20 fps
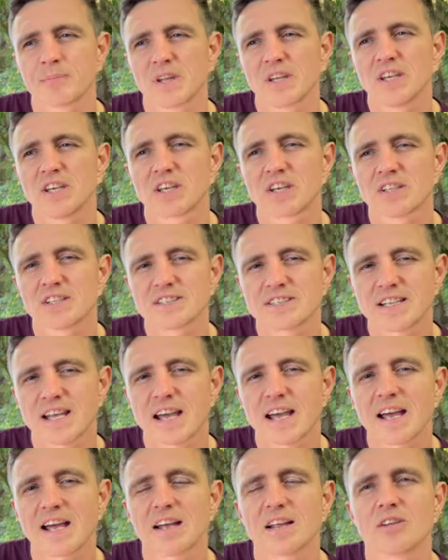you can
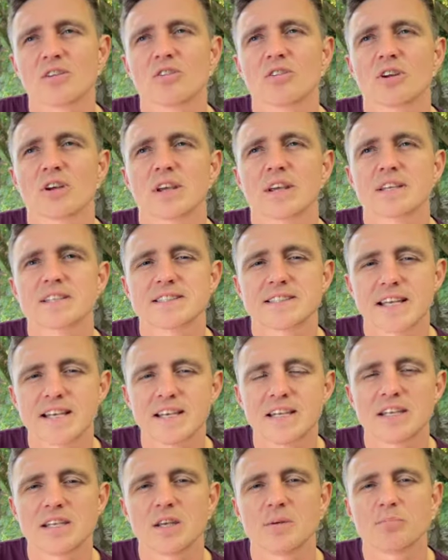start
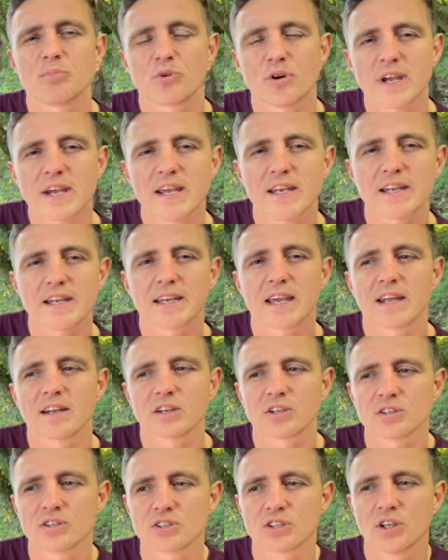sending your brain again.
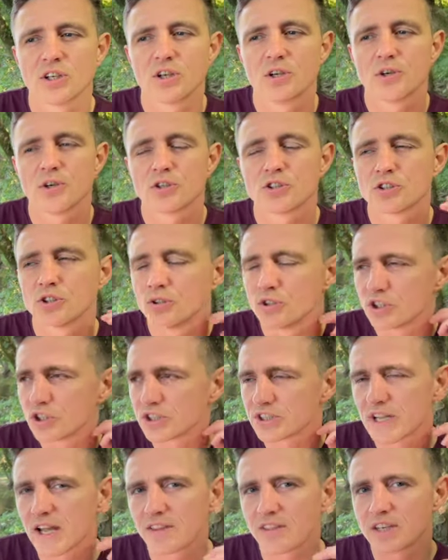Because as soon as you
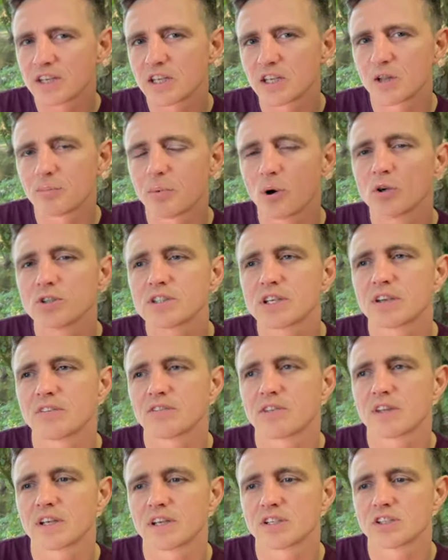start thinking the positive
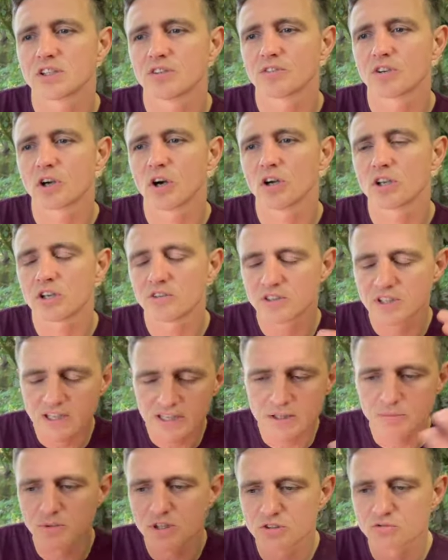things you've got, you're
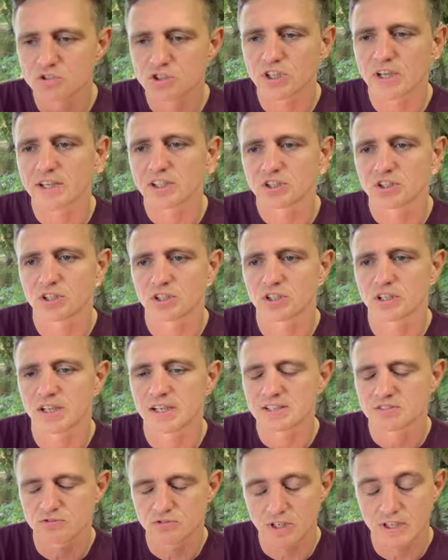dealing with this rejection,
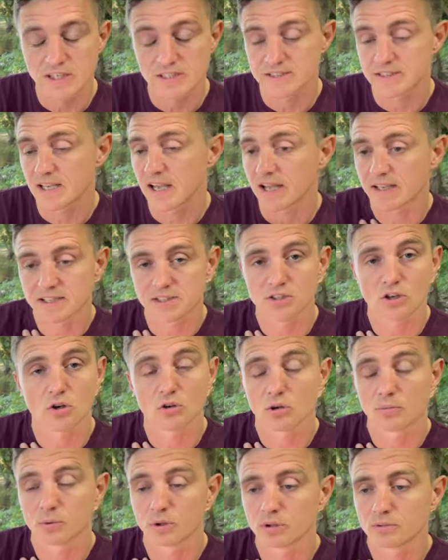it's really sad, it's
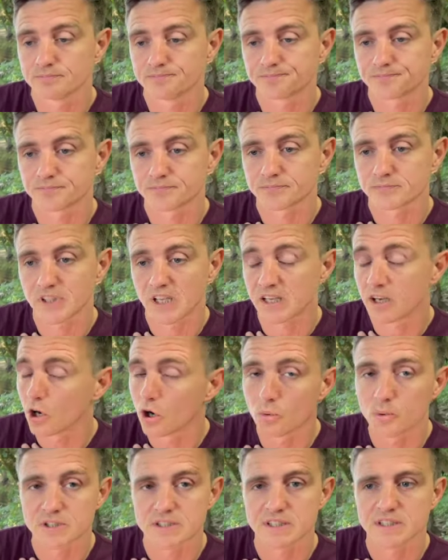horrible. It
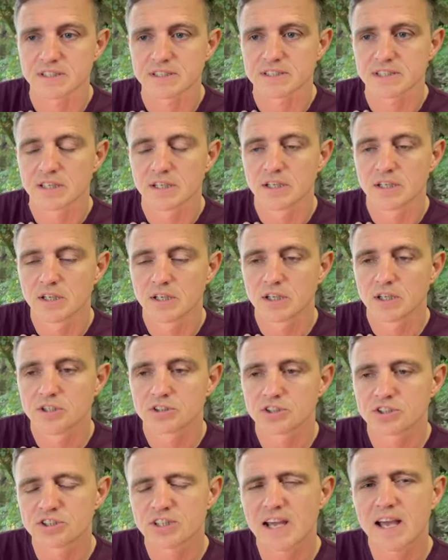always is.
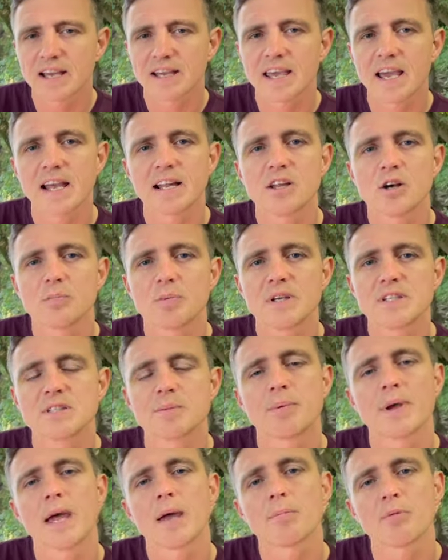So start getting a little piece
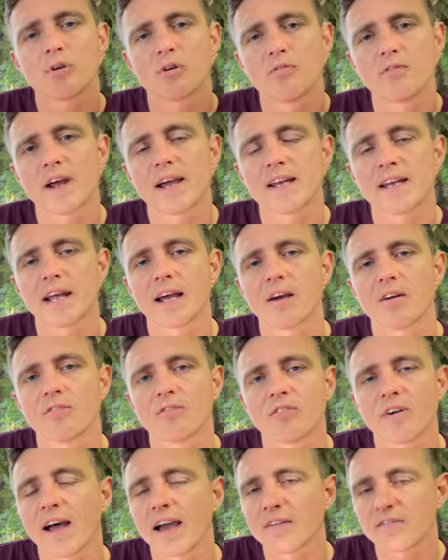of paper and write down
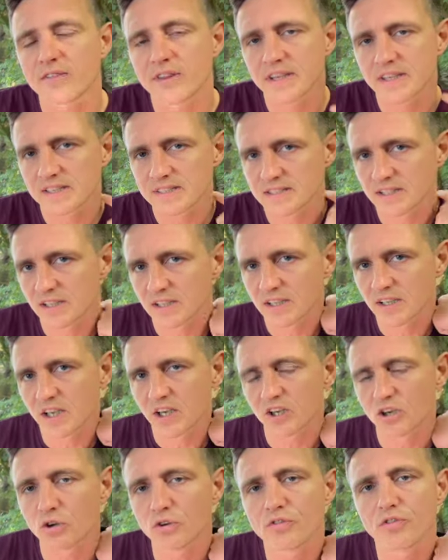five things that are
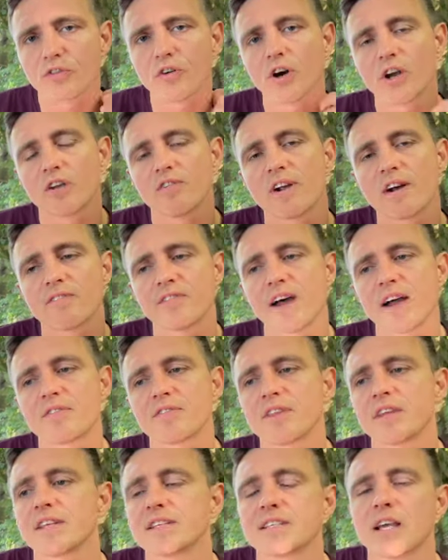good for you, five
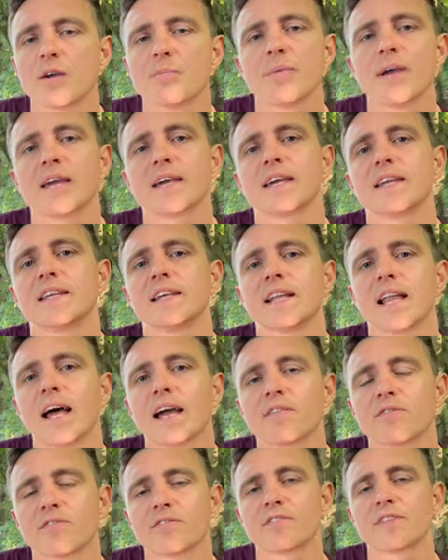things that are making your
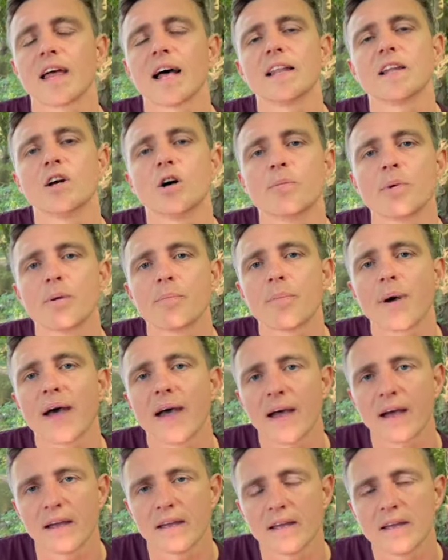life that little bit
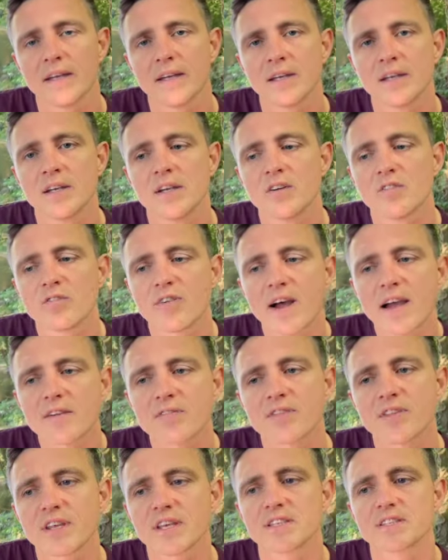better. Five
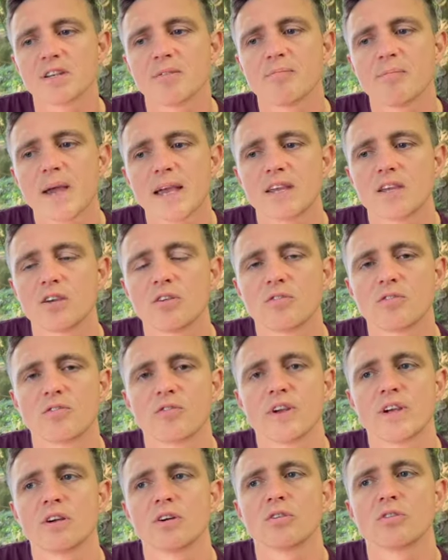things that make you
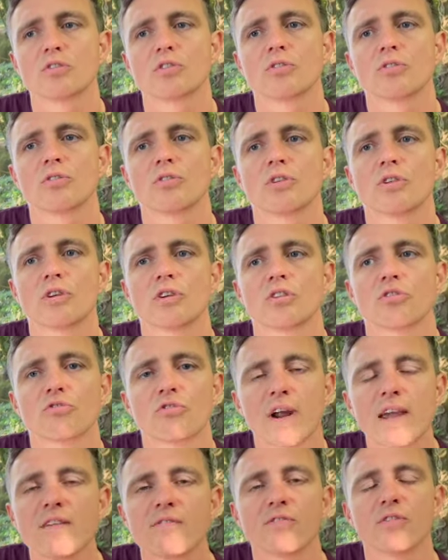feel
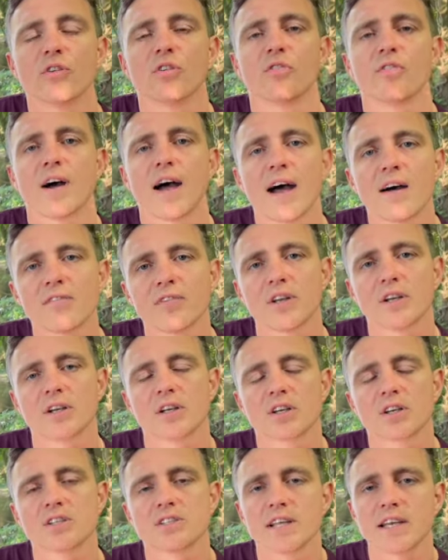grateful for having,
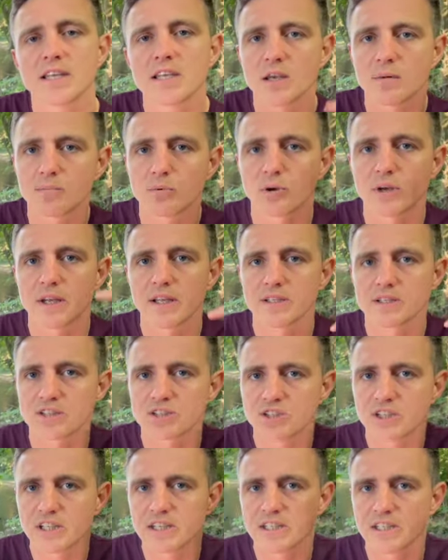because then your brain's
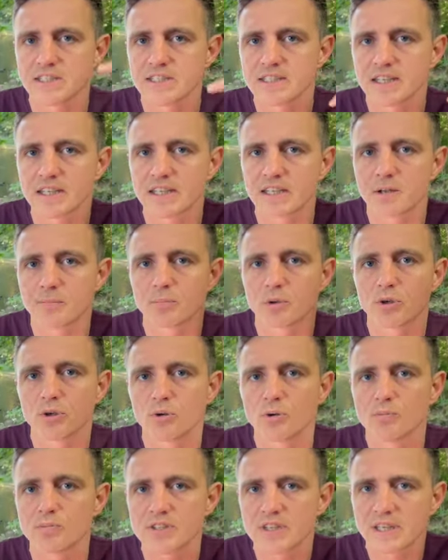
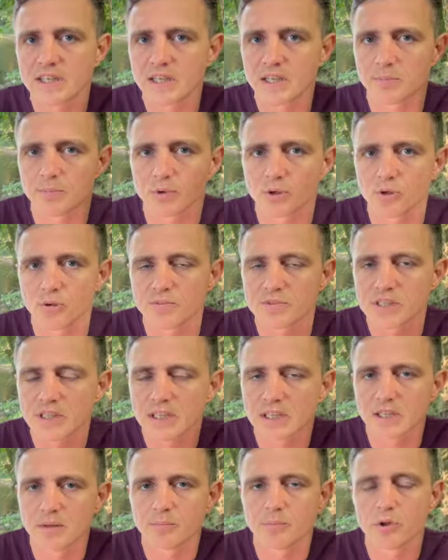tickety-tickety-boom, tickety-boom,
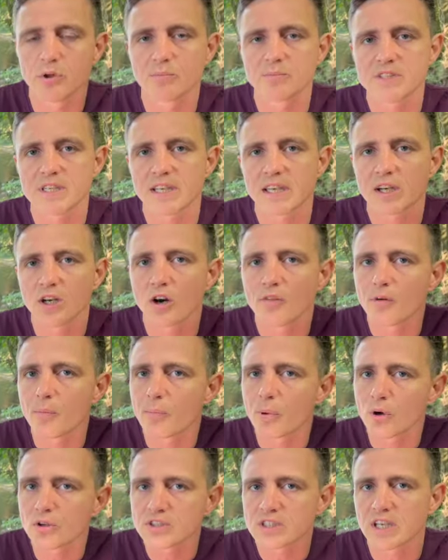tickety-boom, ticking over
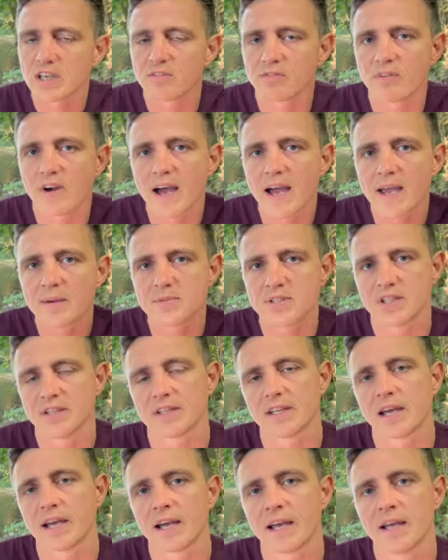positive vibes in
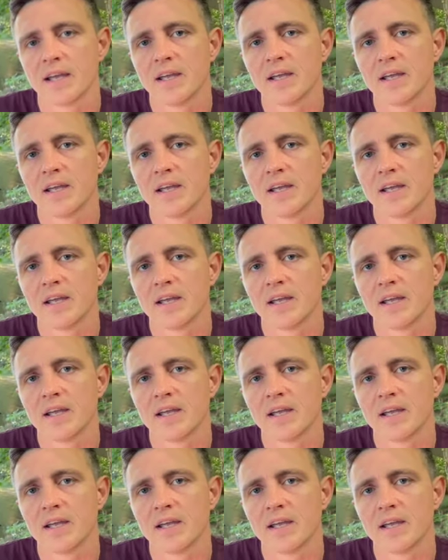there.